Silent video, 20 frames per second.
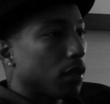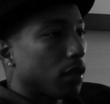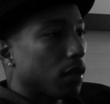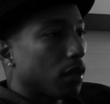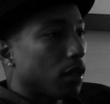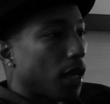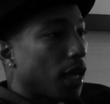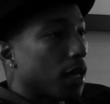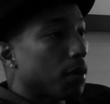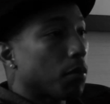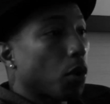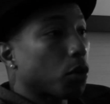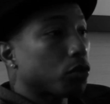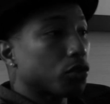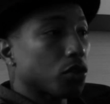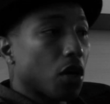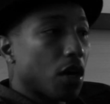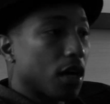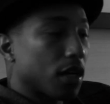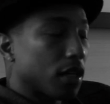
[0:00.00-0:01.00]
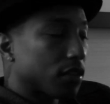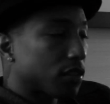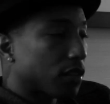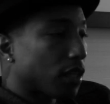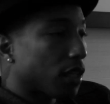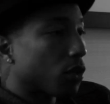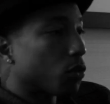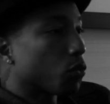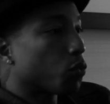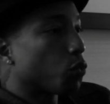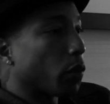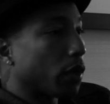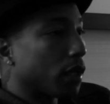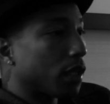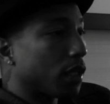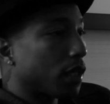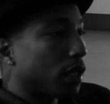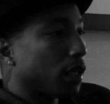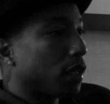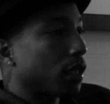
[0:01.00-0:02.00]
and most artists that are
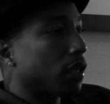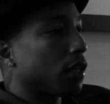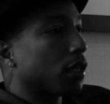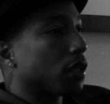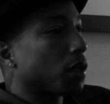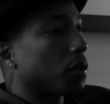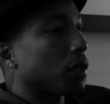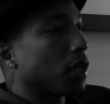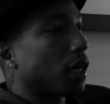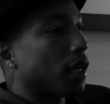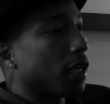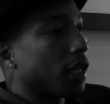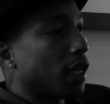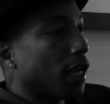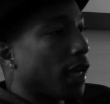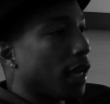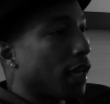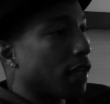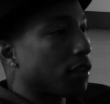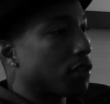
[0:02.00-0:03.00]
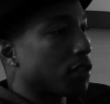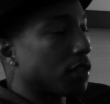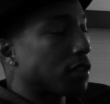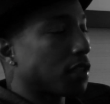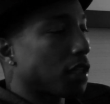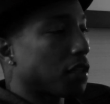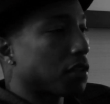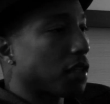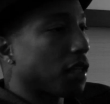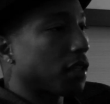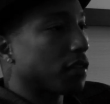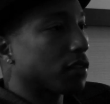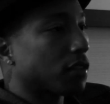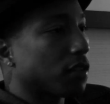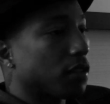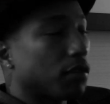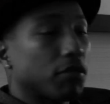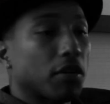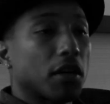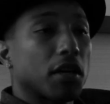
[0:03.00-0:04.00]
really, cutting edge and take things to
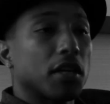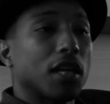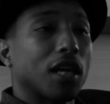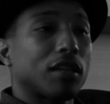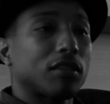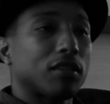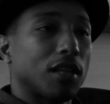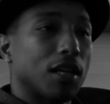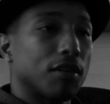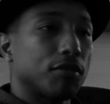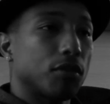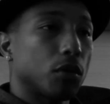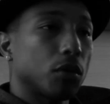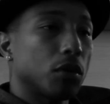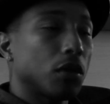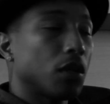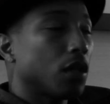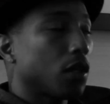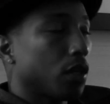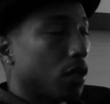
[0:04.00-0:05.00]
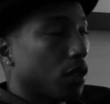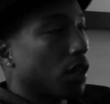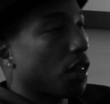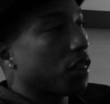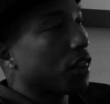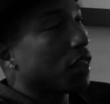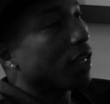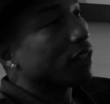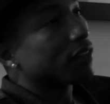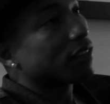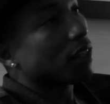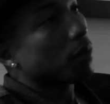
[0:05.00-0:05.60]
the very next level, the things that